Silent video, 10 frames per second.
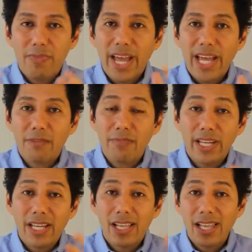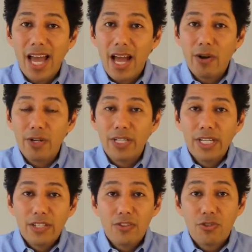backed by
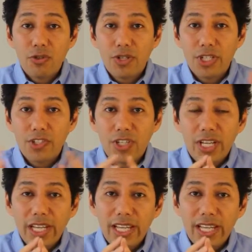cloud storage